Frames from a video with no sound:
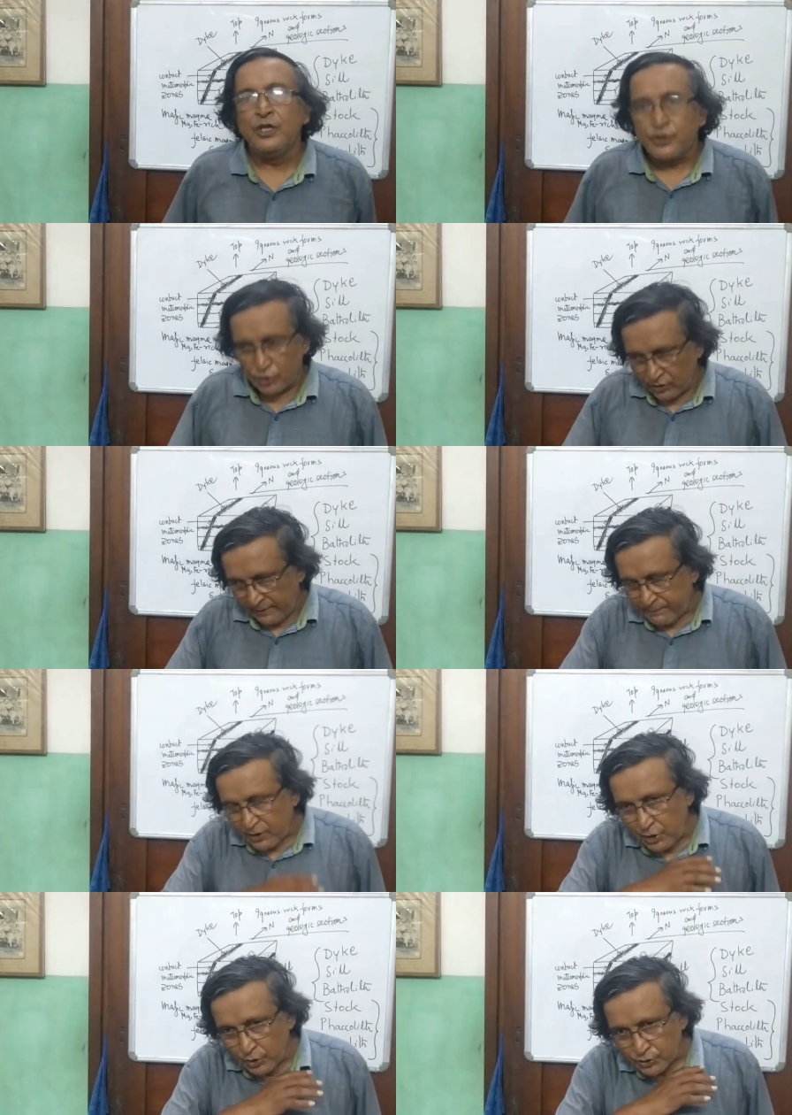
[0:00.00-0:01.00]
So they
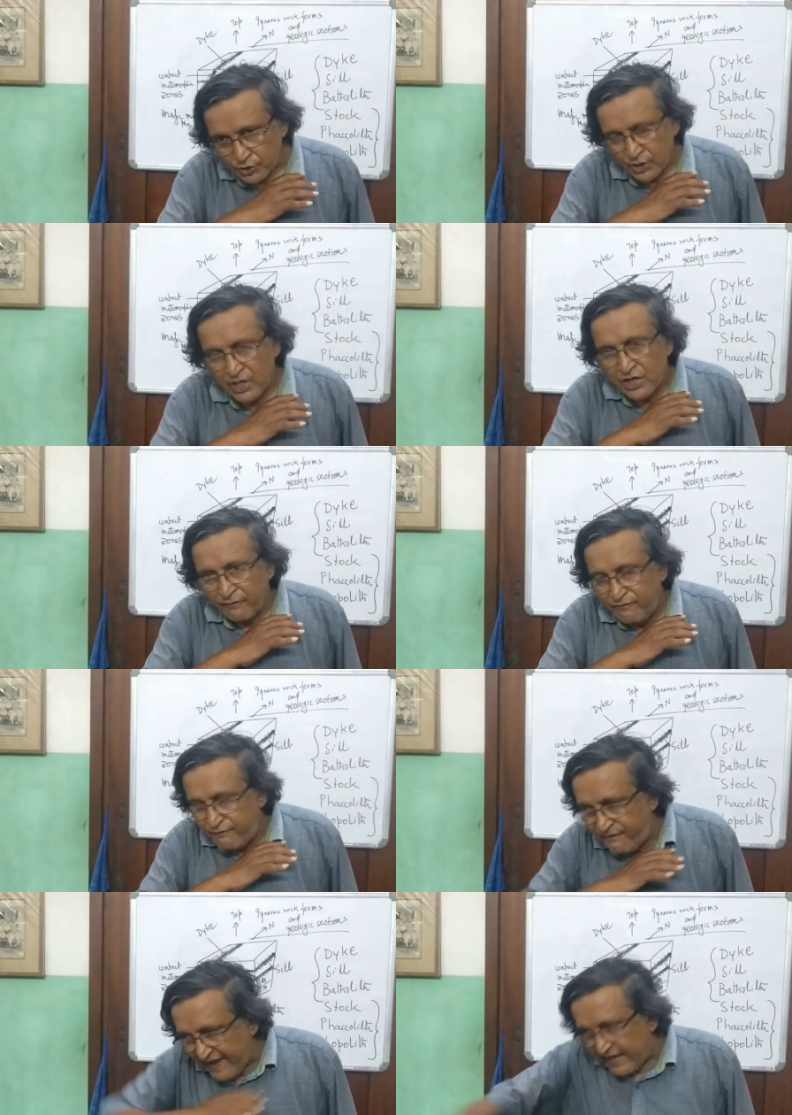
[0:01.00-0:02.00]
produce
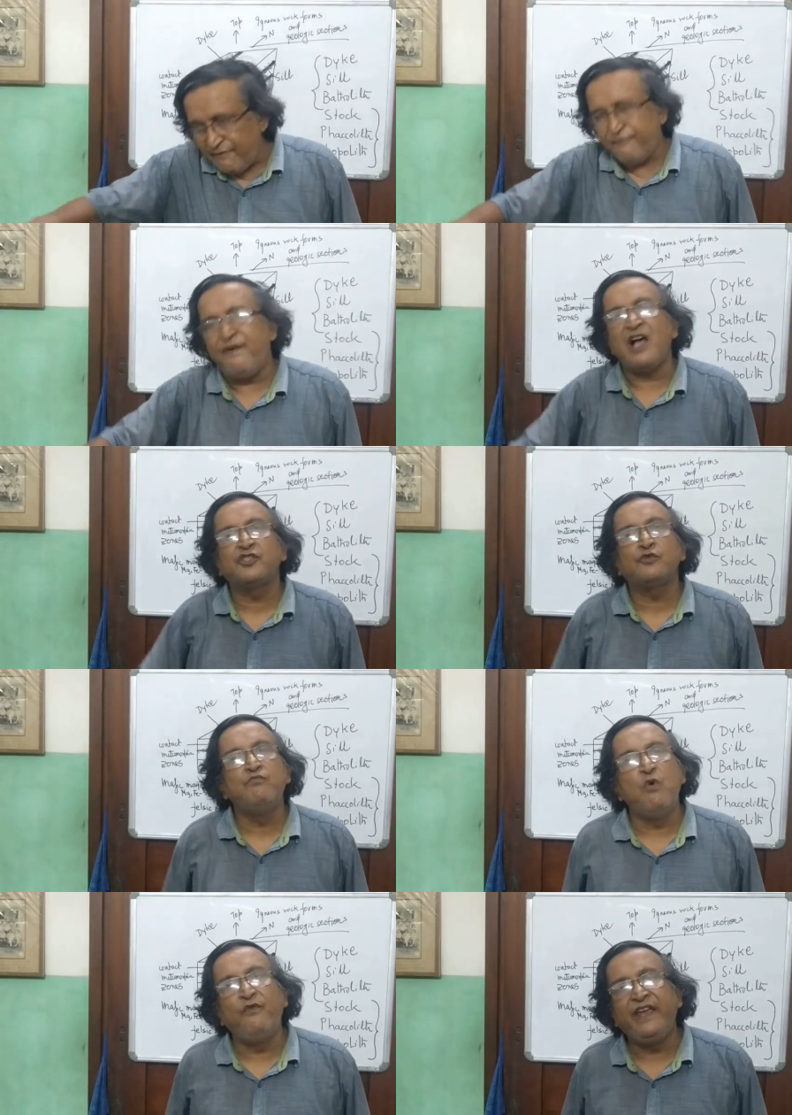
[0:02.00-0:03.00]
very fast
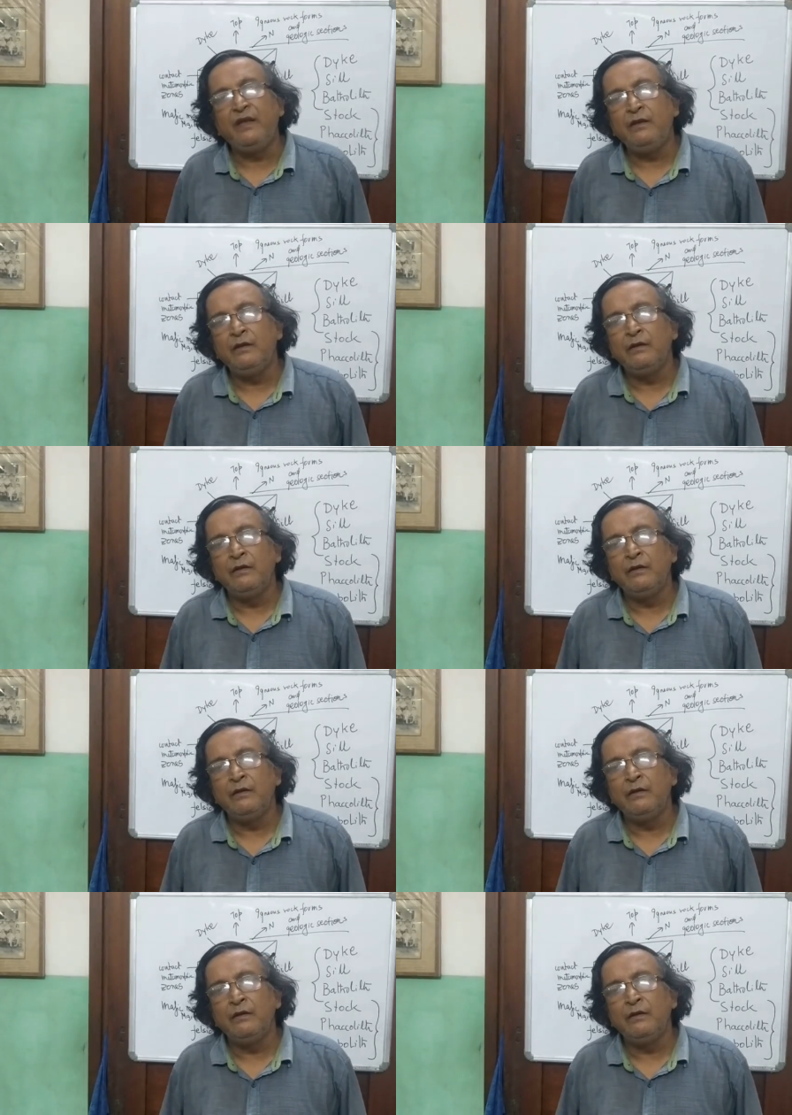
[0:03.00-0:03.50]
moving